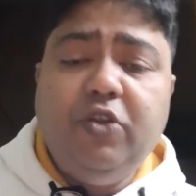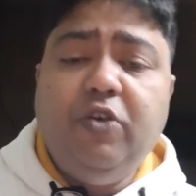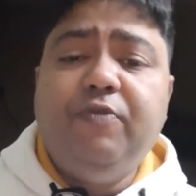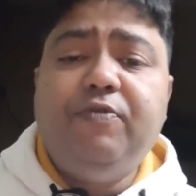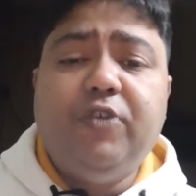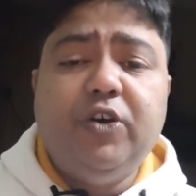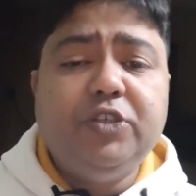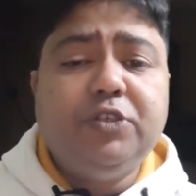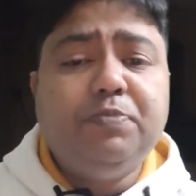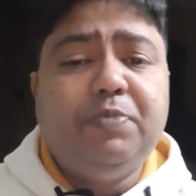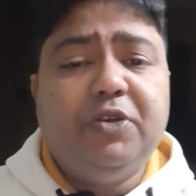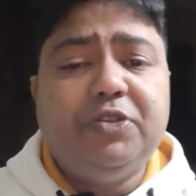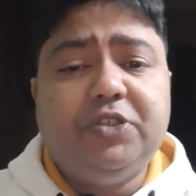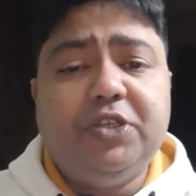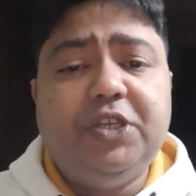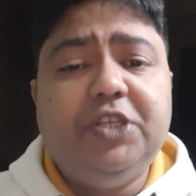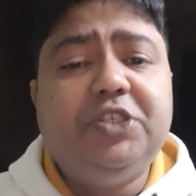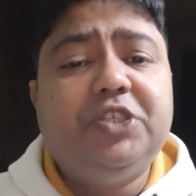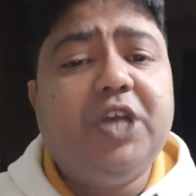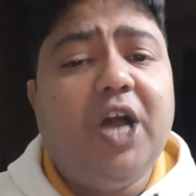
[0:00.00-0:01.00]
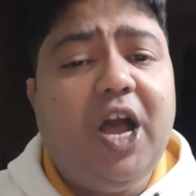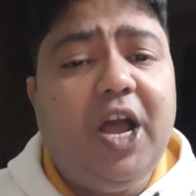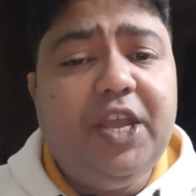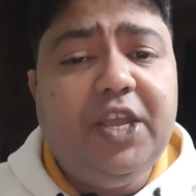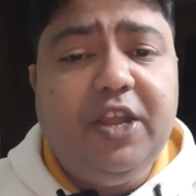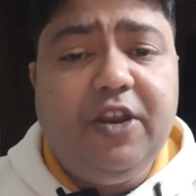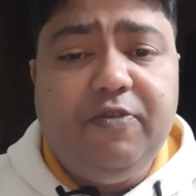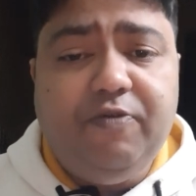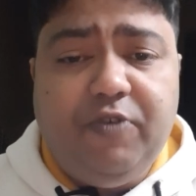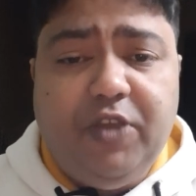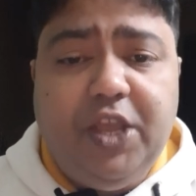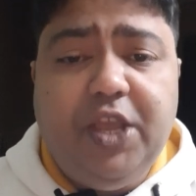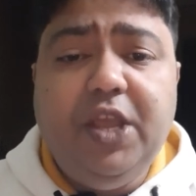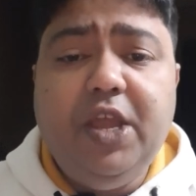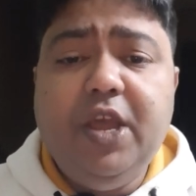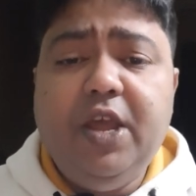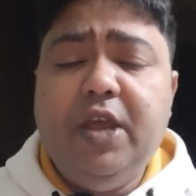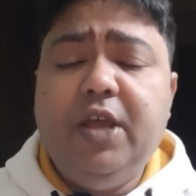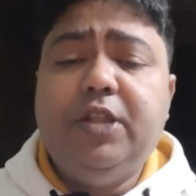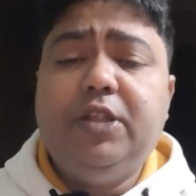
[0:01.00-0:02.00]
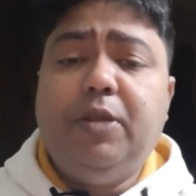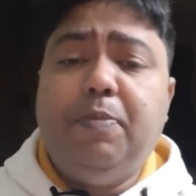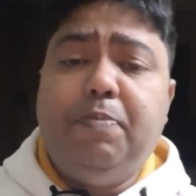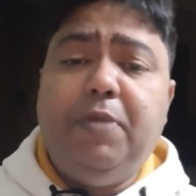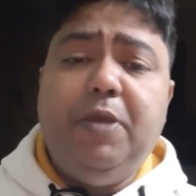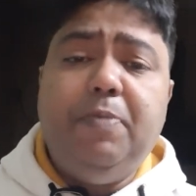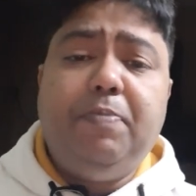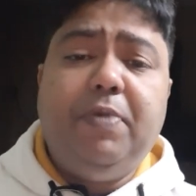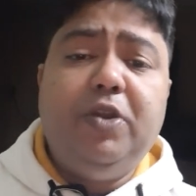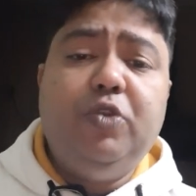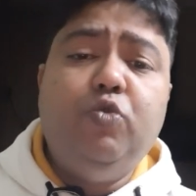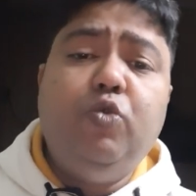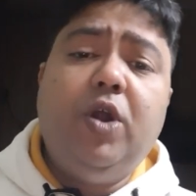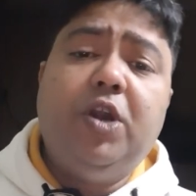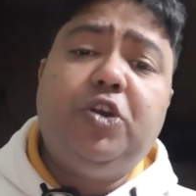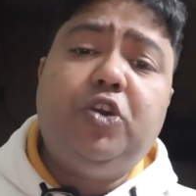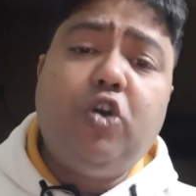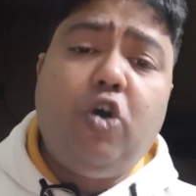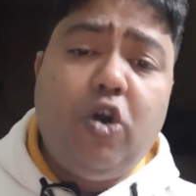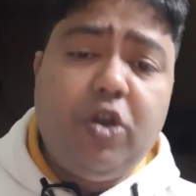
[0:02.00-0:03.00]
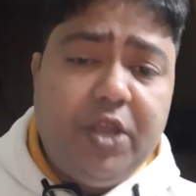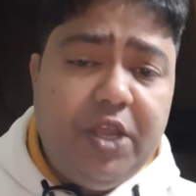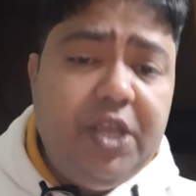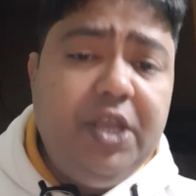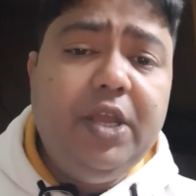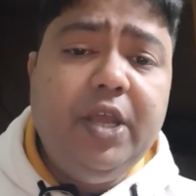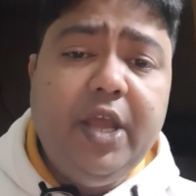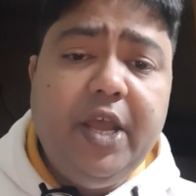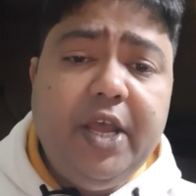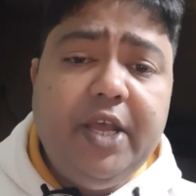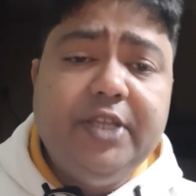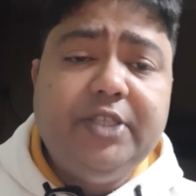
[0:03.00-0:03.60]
First person is I and we, the people who are talking.